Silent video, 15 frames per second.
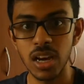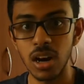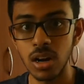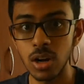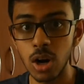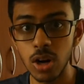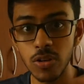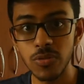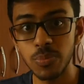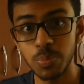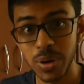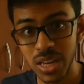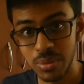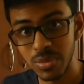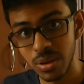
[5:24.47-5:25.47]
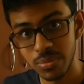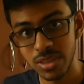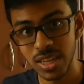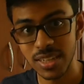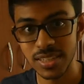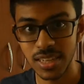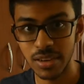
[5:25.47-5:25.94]
a lot of premium
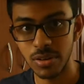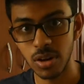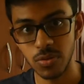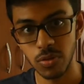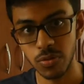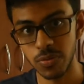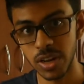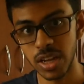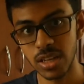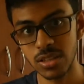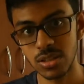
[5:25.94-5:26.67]
things given out for free.